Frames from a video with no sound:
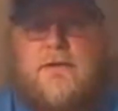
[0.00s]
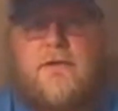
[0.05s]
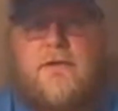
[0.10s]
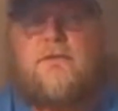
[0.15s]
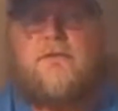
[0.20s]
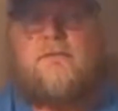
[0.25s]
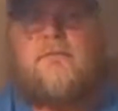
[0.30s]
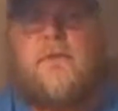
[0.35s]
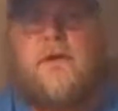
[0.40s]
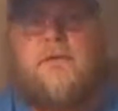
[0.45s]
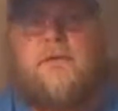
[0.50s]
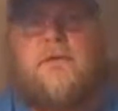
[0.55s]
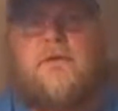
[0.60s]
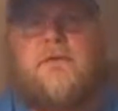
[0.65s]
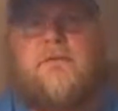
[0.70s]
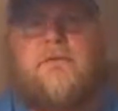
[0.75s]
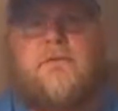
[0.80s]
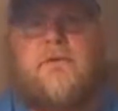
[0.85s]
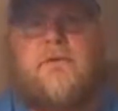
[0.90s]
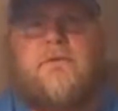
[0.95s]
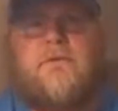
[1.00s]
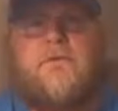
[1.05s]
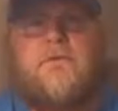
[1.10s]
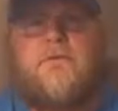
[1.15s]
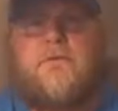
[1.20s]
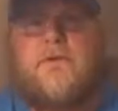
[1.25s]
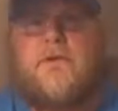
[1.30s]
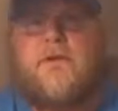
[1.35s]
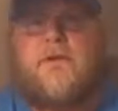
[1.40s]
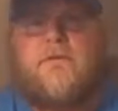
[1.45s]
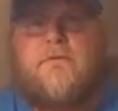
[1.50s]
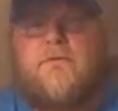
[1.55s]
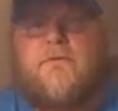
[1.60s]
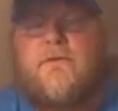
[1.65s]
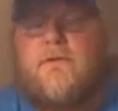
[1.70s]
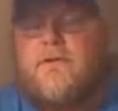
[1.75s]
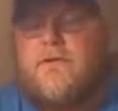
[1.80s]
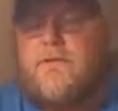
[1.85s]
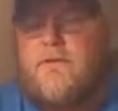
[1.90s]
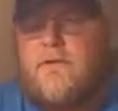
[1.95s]
I caught maybe the first or second
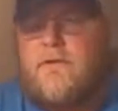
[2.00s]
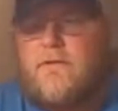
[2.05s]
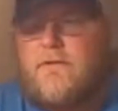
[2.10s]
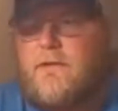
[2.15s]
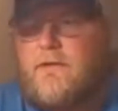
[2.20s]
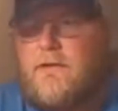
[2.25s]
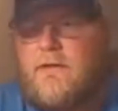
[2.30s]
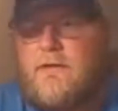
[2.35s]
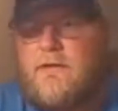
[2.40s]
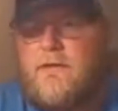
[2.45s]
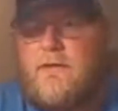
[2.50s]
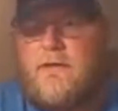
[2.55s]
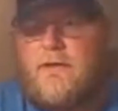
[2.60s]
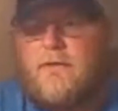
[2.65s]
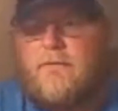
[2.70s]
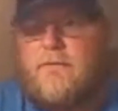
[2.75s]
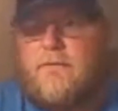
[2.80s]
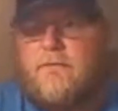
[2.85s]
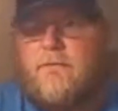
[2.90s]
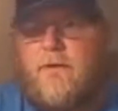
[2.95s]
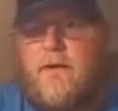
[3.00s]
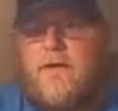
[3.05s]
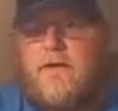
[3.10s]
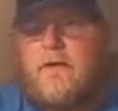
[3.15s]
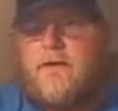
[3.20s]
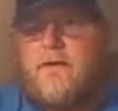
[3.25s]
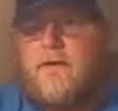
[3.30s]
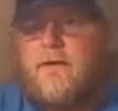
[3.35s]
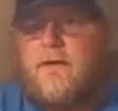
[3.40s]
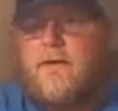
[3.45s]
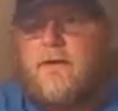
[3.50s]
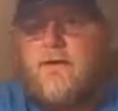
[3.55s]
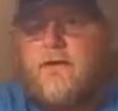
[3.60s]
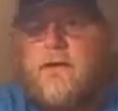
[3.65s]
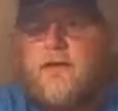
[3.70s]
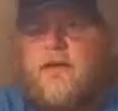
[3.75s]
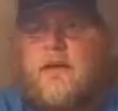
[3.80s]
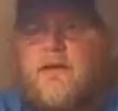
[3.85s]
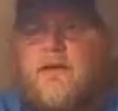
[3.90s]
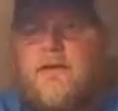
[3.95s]
fish, I think I did have a fire call and
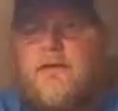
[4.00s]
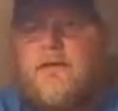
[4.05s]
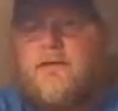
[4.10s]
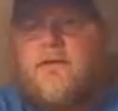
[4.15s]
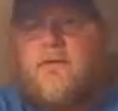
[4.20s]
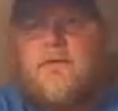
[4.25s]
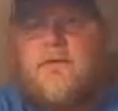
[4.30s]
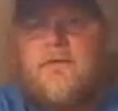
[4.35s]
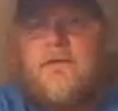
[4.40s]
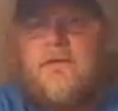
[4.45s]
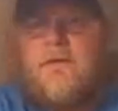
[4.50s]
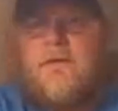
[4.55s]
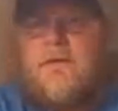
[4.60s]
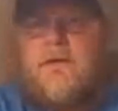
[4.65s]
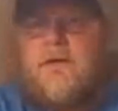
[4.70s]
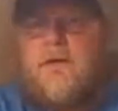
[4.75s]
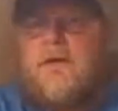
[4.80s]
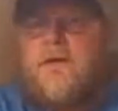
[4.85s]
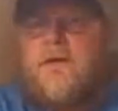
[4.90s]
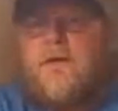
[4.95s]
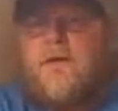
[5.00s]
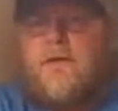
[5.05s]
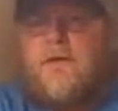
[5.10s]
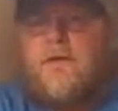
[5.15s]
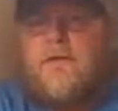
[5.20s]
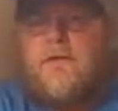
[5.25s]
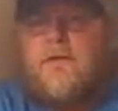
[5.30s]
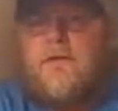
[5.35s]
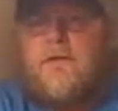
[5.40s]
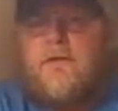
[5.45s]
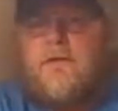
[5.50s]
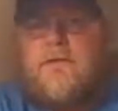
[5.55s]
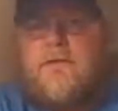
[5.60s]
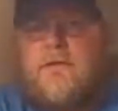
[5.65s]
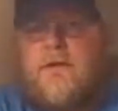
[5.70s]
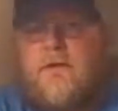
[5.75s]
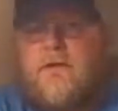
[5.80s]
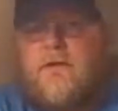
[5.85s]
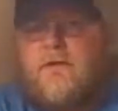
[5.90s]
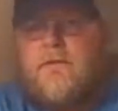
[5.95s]
I had to
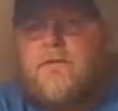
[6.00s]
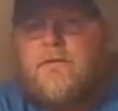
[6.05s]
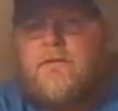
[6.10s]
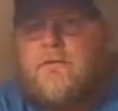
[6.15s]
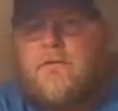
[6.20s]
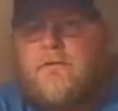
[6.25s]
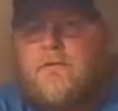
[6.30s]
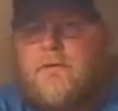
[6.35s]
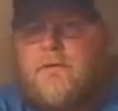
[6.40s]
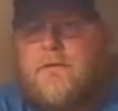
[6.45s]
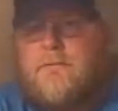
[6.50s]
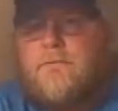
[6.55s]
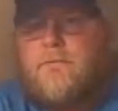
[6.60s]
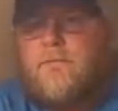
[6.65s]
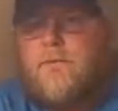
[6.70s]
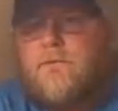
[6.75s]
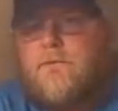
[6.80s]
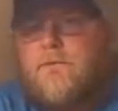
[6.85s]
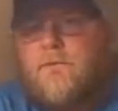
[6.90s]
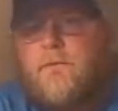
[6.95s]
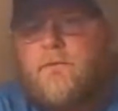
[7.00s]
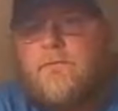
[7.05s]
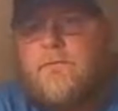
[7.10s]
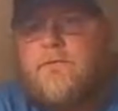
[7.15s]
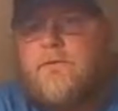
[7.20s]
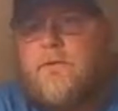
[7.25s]
go and perform